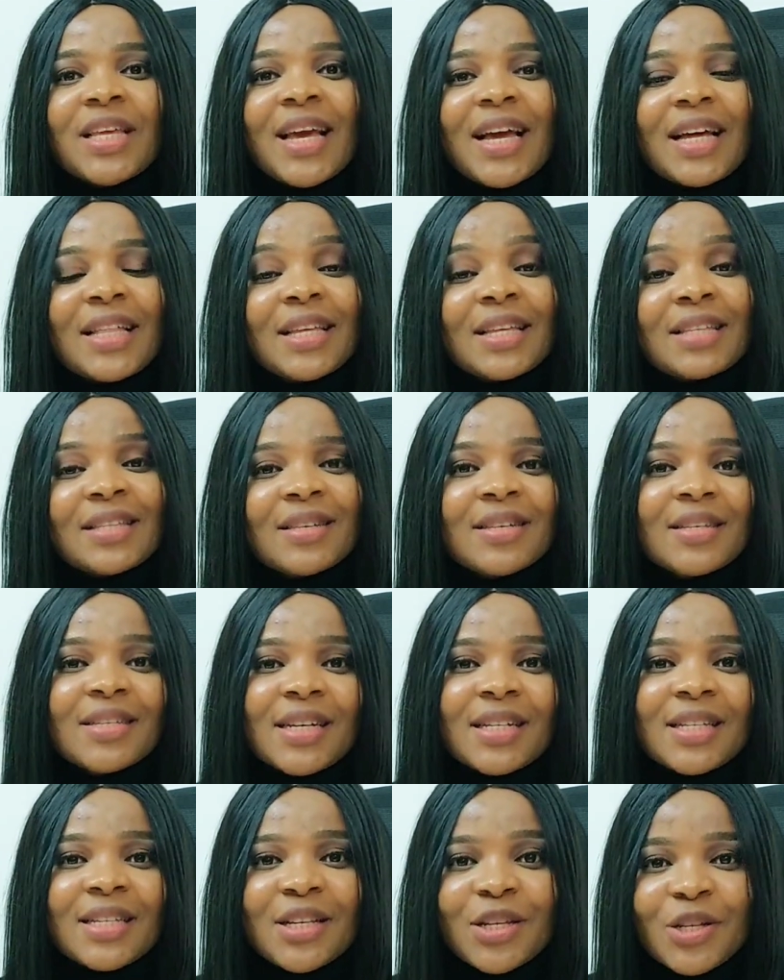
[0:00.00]
they can
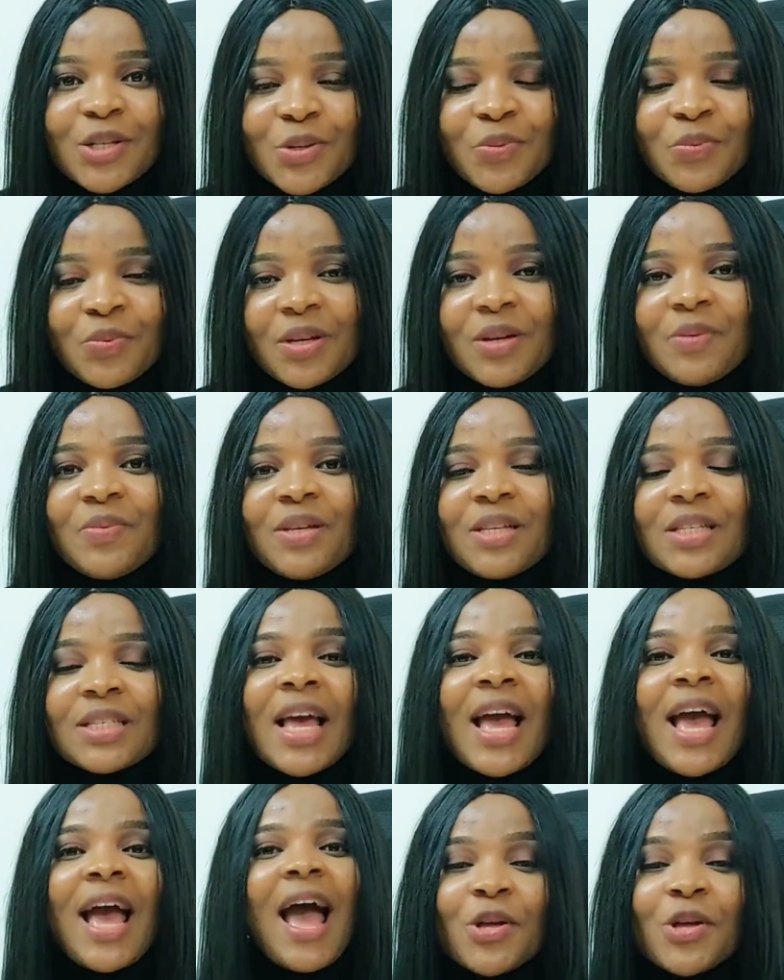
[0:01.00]
endanger the little babies.